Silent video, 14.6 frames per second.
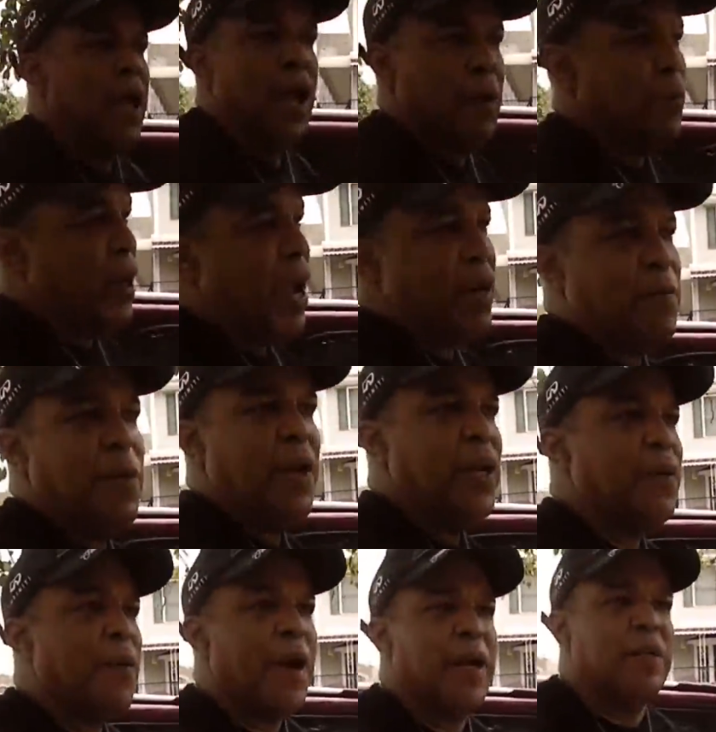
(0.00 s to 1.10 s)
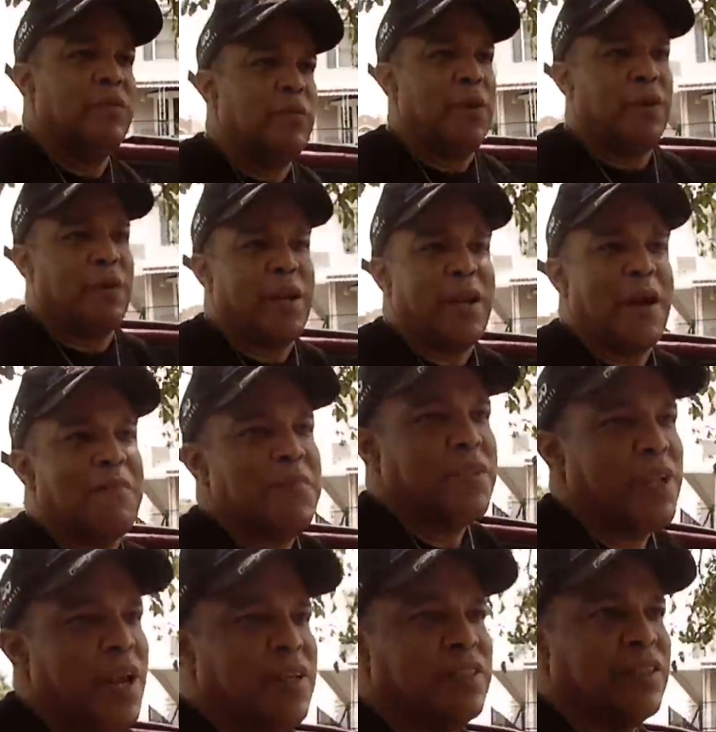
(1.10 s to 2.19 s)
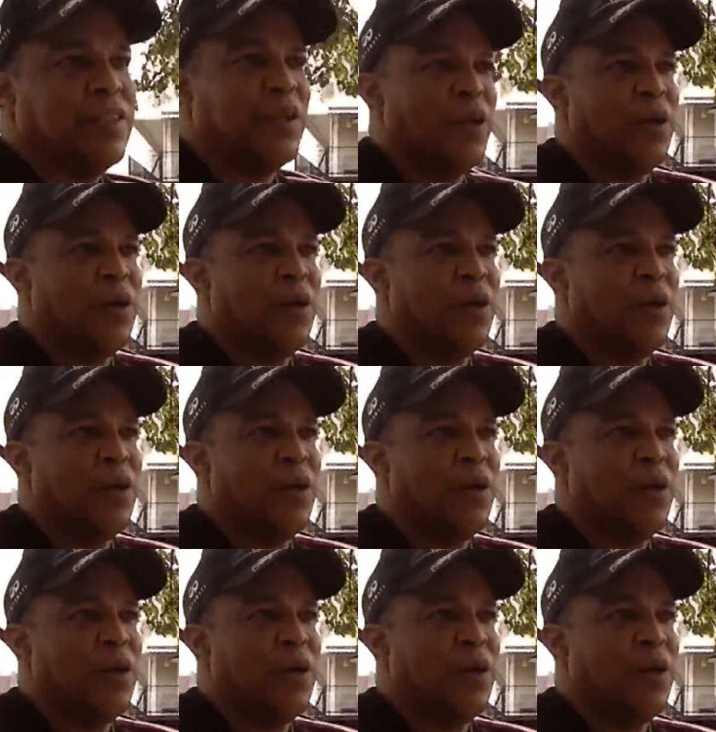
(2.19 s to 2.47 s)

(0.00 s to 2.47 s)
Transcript: and we had a really great conversation, you